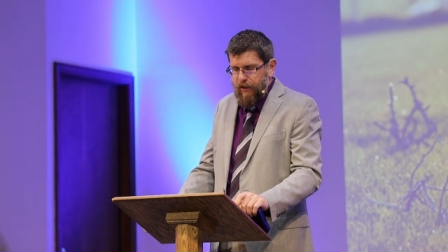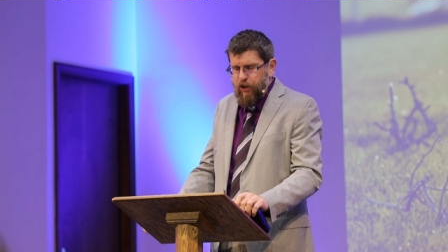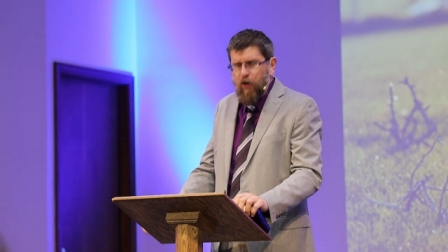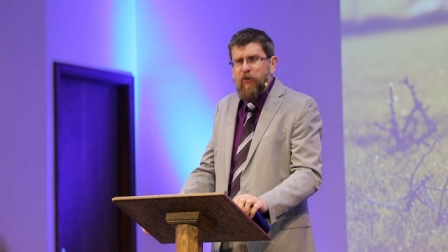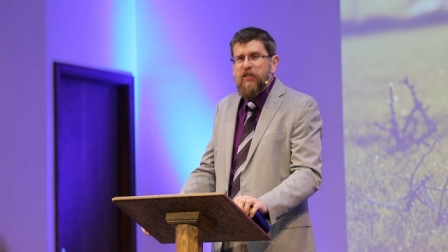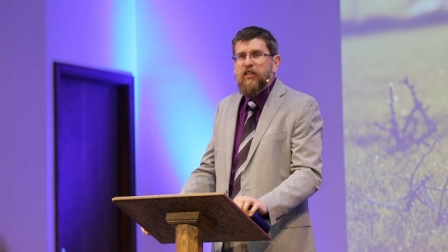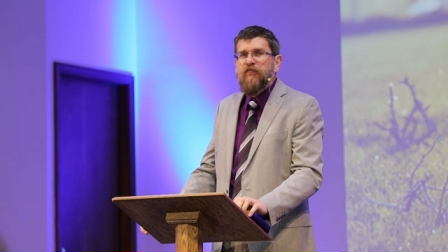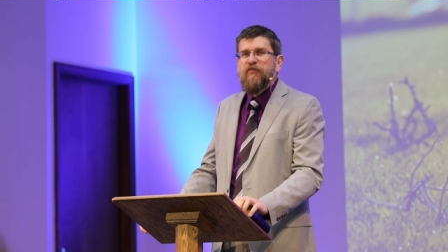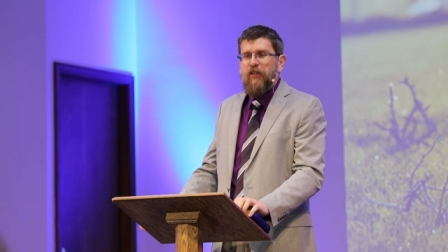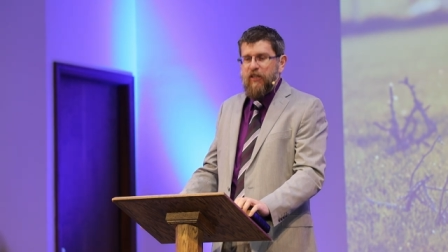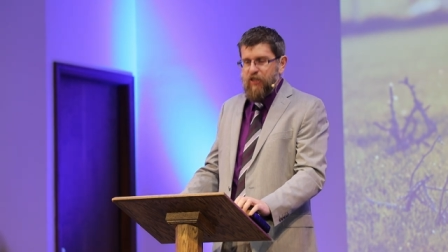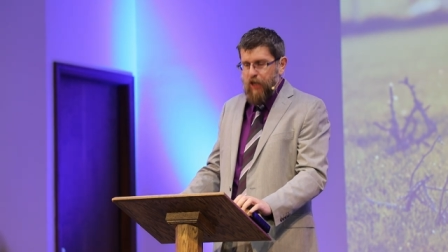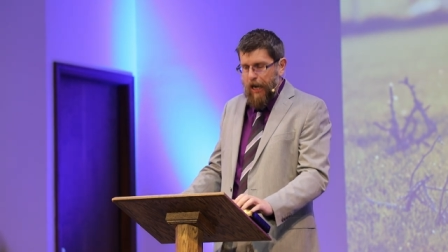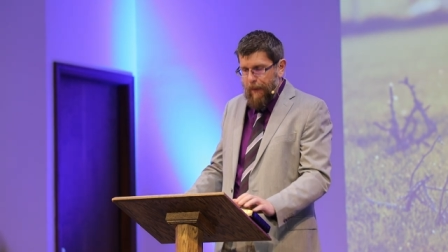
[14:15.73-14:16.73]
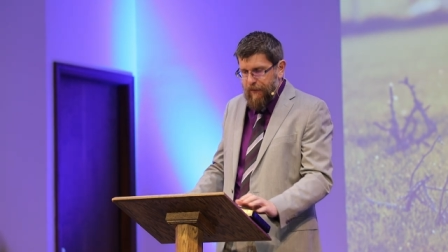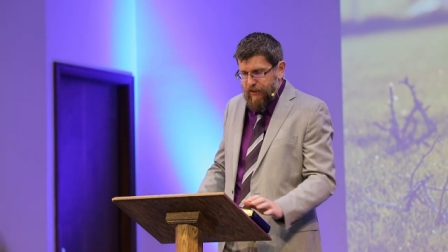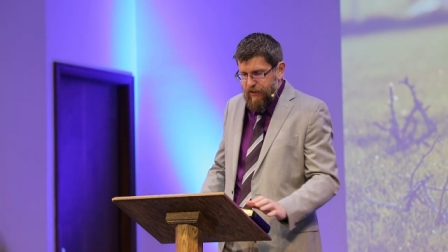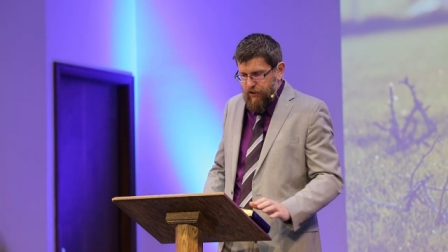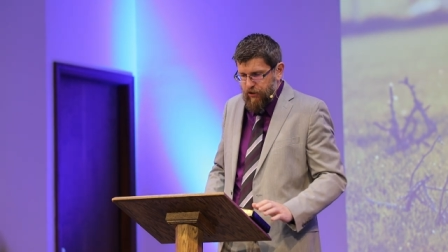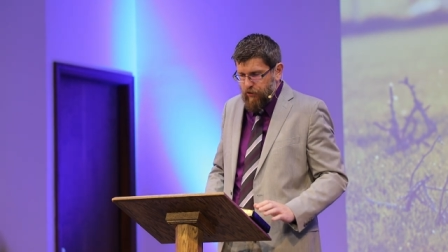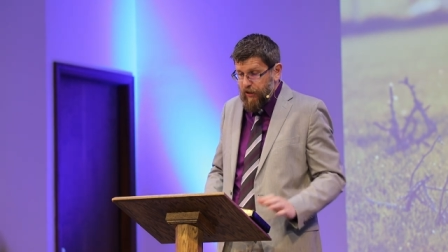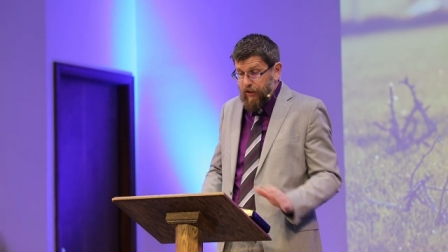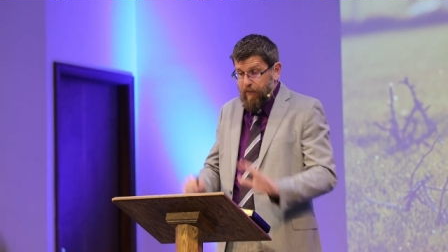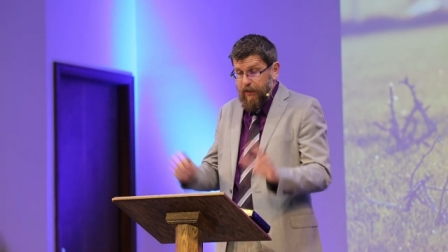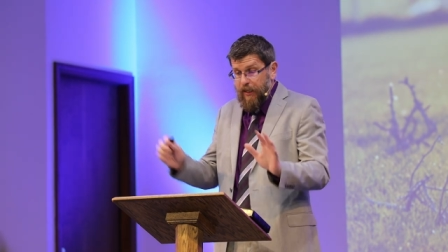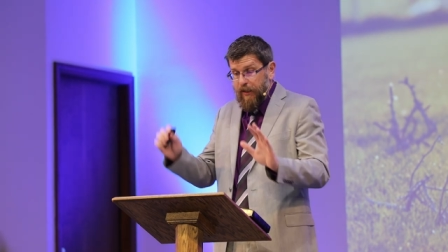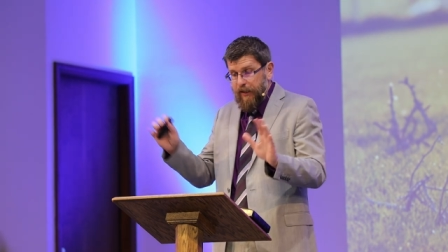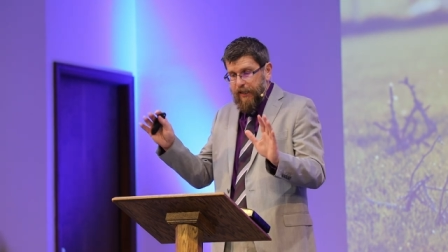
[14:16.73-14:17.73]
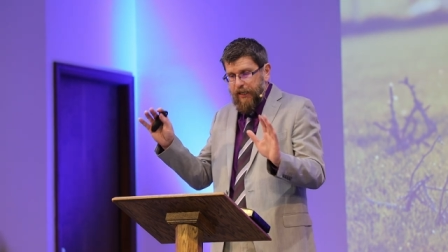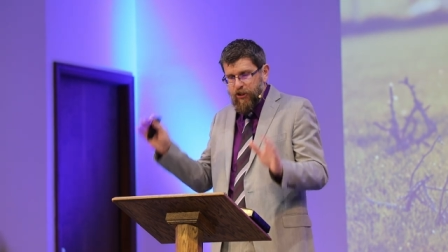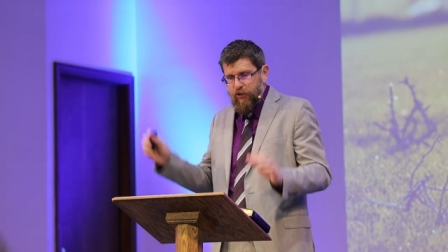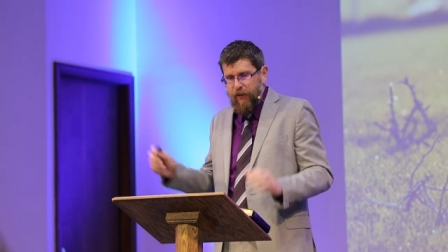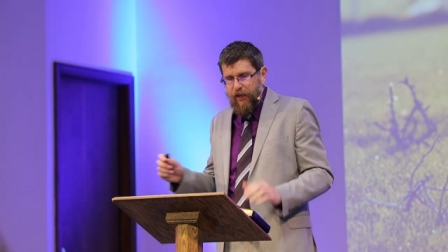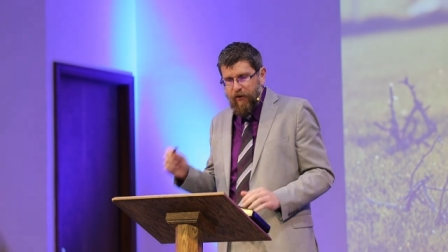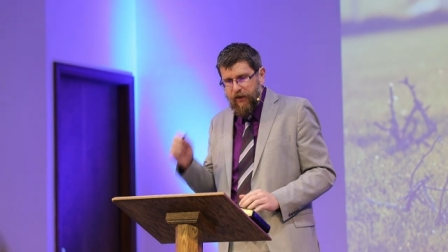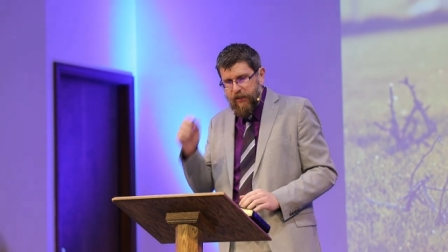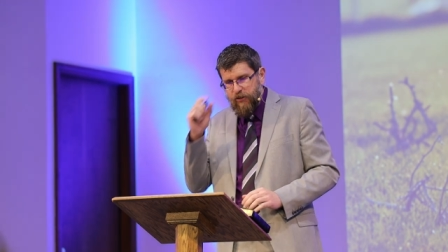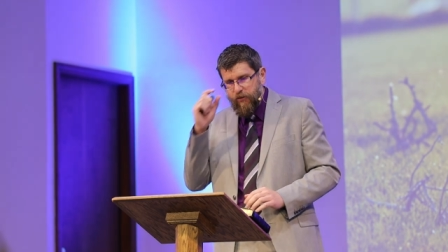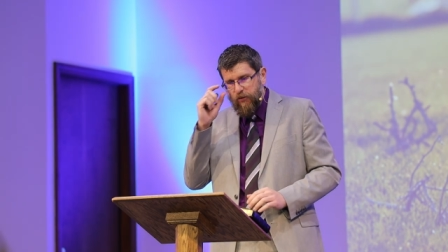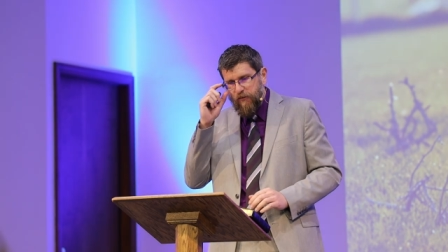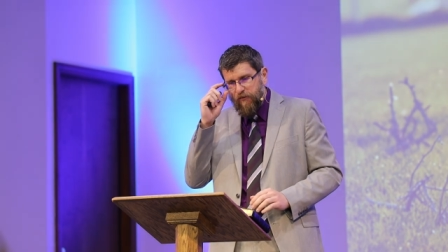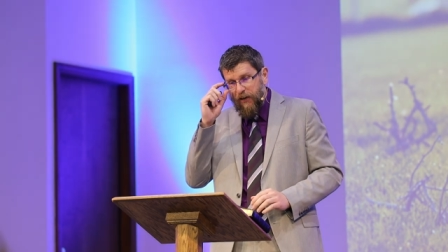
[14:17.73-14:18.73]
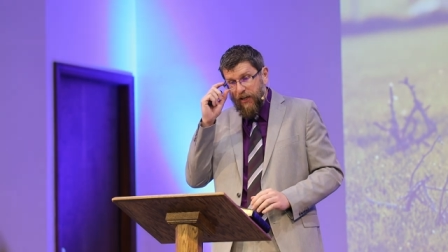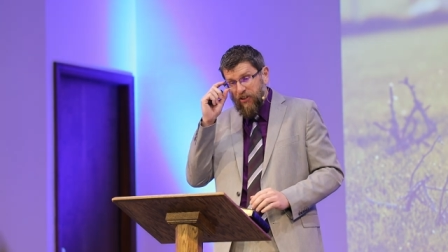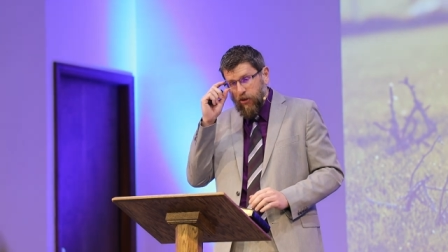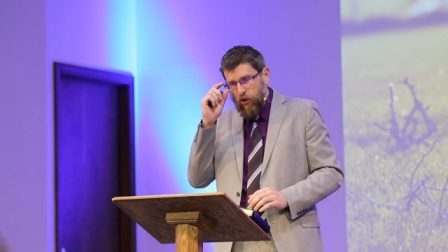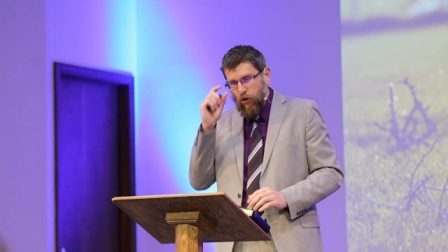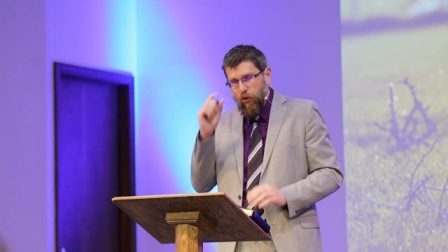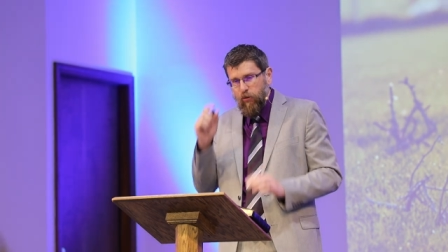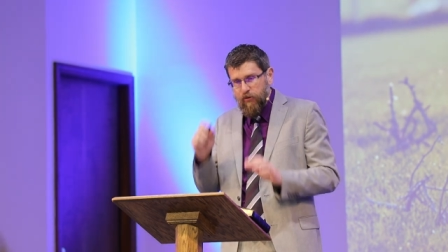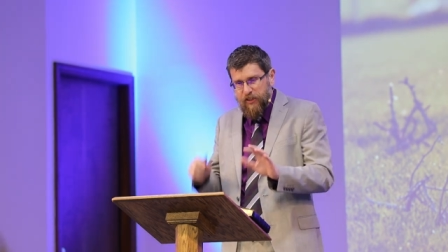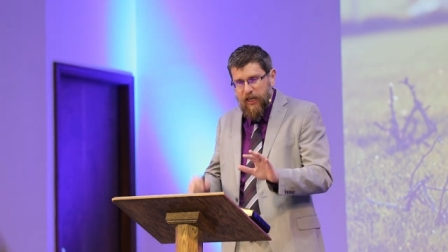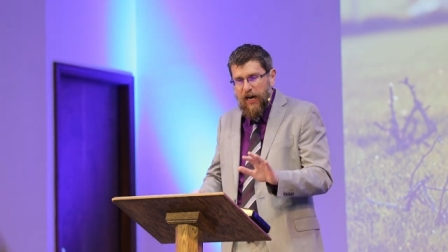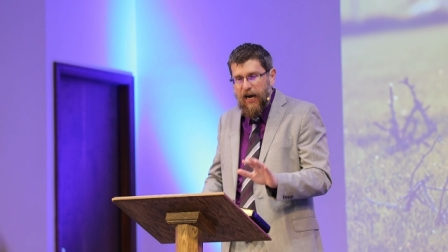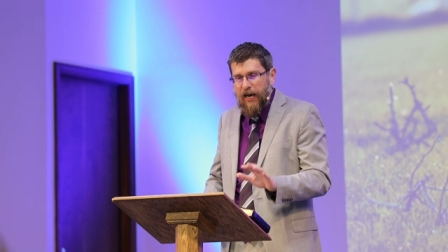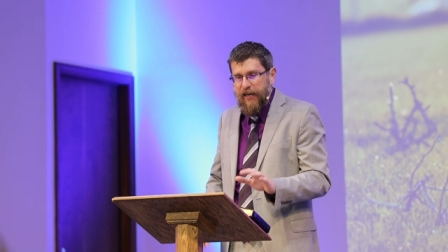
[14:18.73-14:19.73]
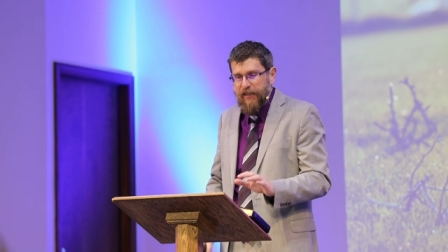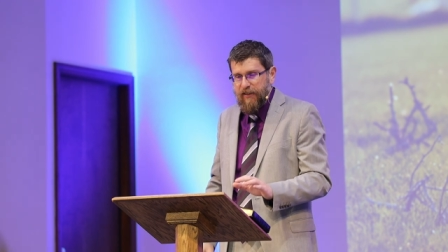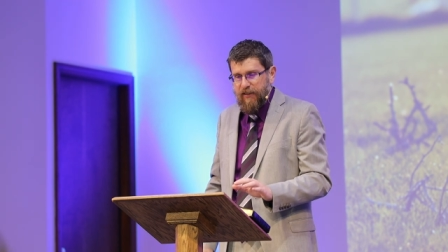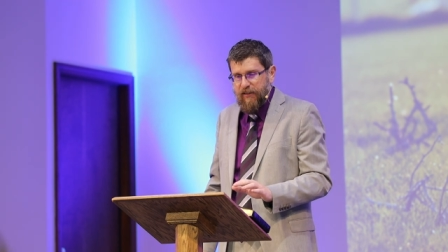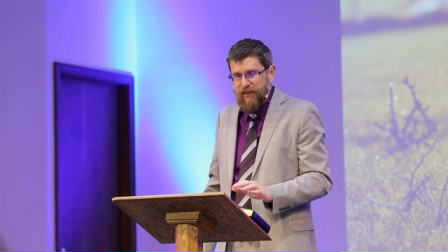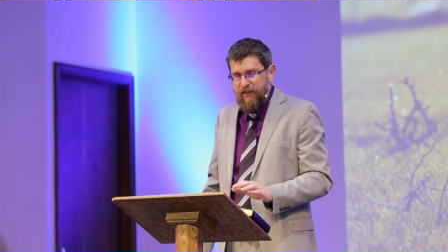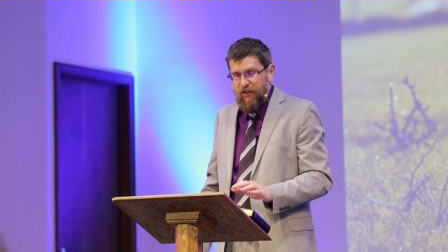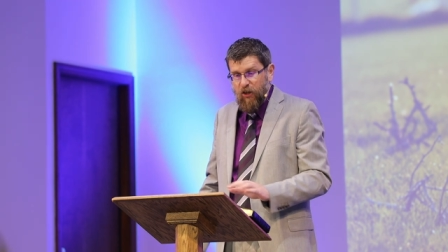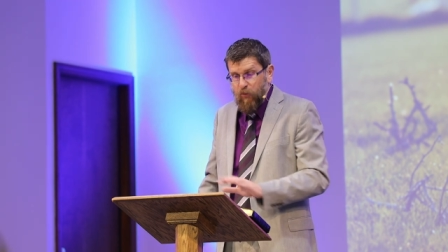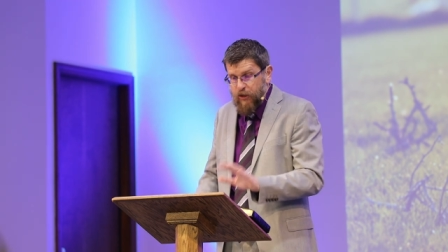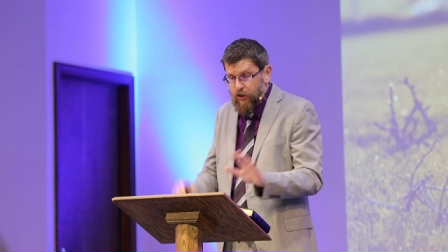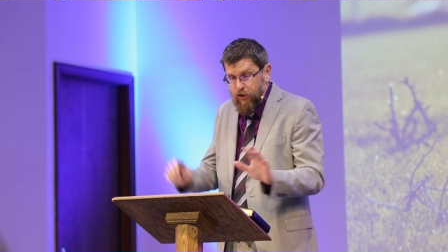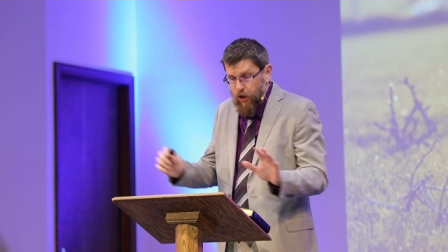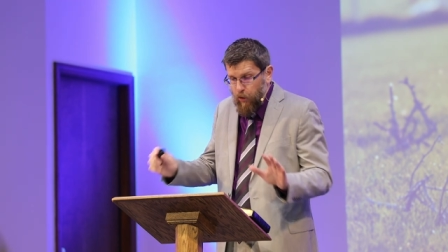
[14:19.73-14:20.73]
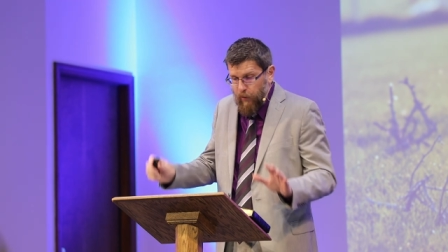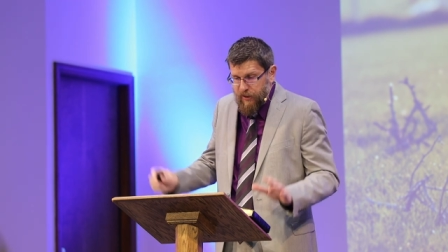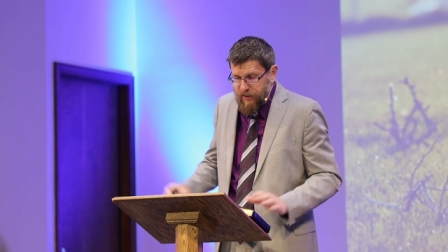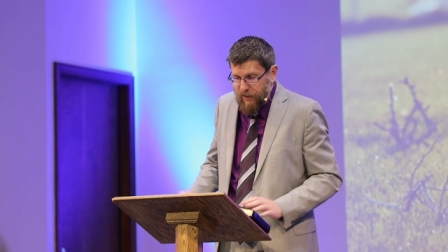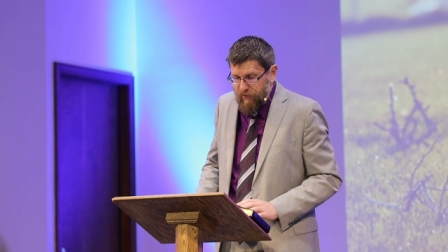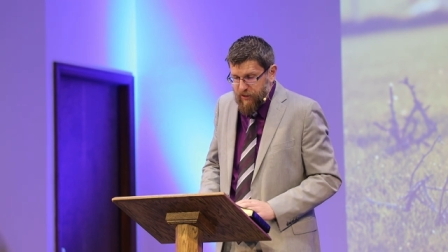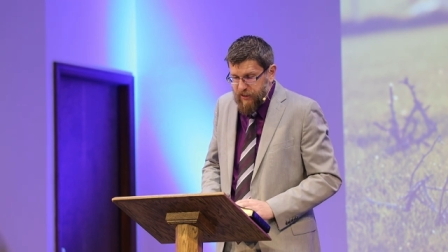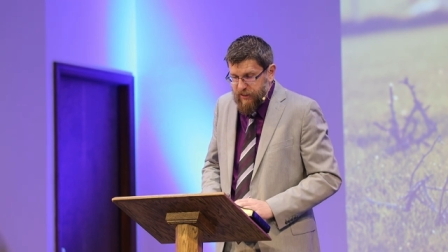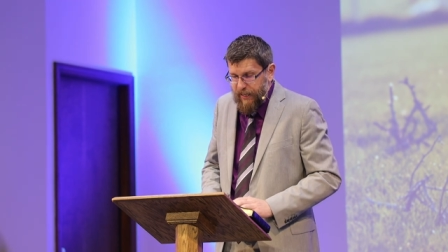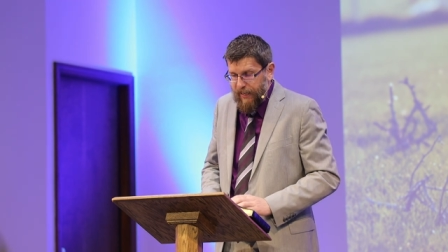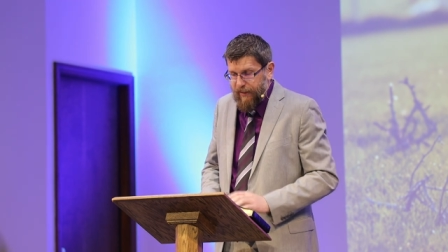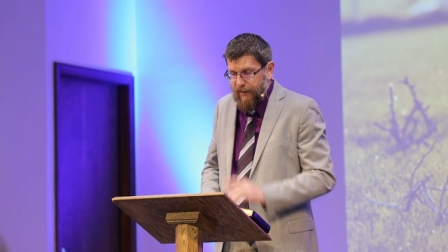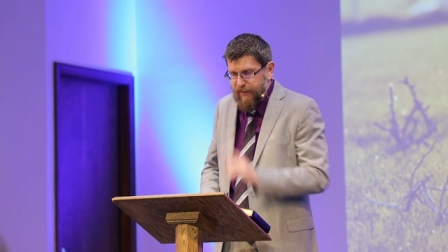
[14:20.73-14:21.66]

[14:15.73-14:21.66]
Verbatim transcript: Go into the village opposite you, and immediately as you enter it, you will find a colt tied on which no one has ever sat.